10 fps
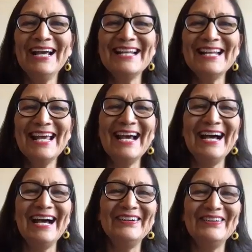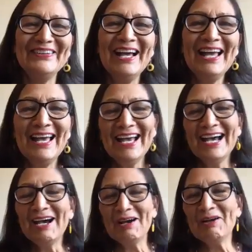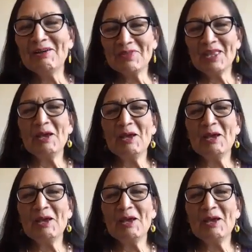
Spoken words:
right now.